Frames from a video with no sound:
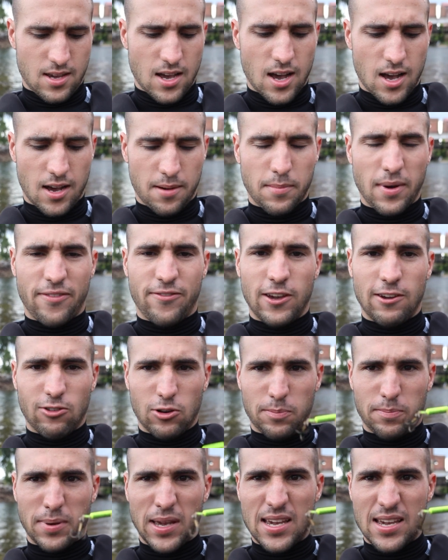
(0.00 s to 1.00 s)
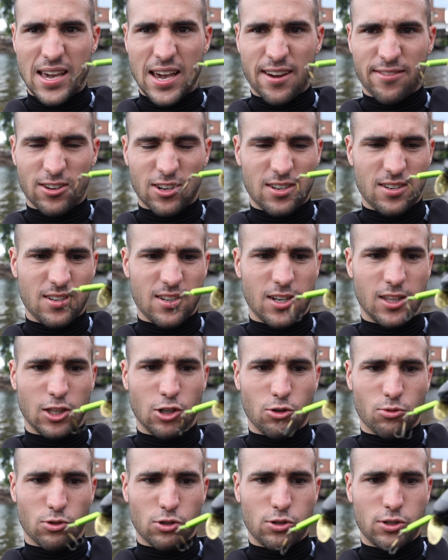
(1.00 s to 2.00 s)
uh, my favorite bait ever, a
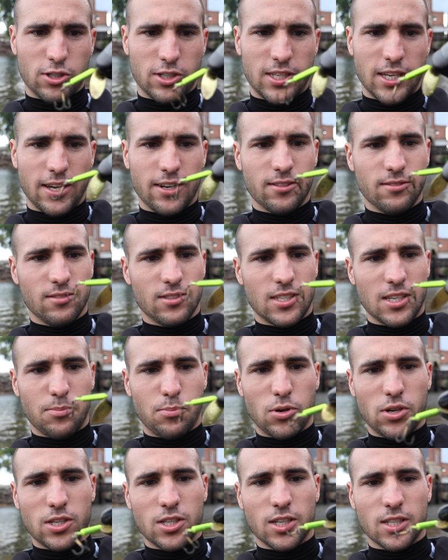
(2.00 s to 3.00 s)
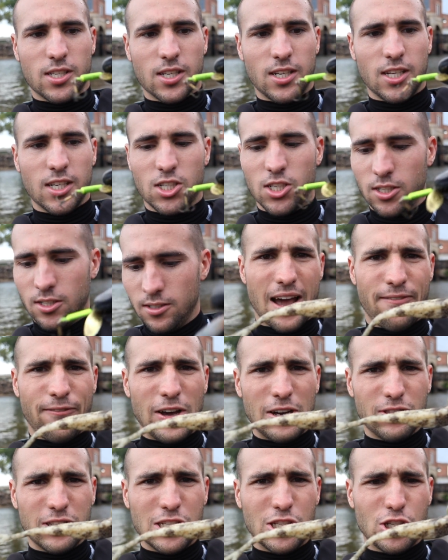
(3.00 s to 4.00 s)
little rooster tail. It's in pretty good condition. I
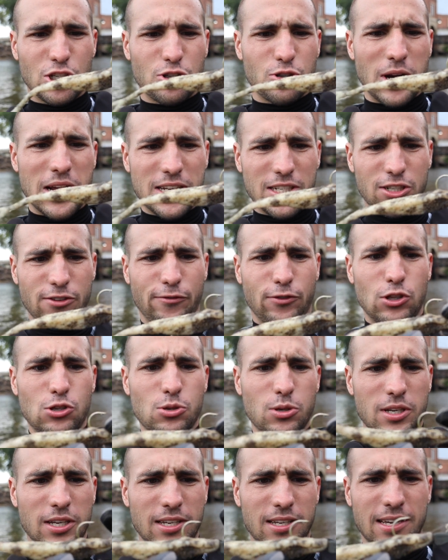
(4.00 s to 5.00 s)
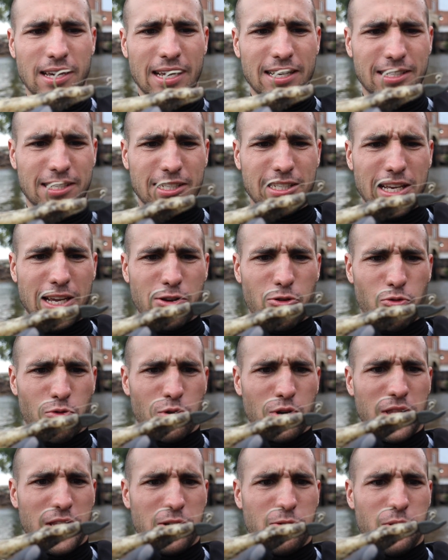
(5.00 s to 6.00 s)
found this strange fluke. Has this like
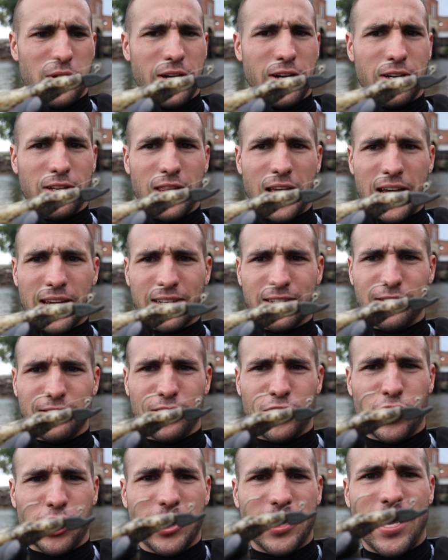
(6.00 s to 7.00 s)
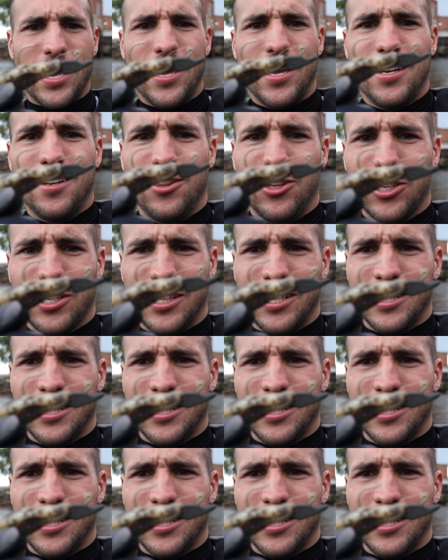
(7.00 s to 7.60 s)
really weird like jig head. Look at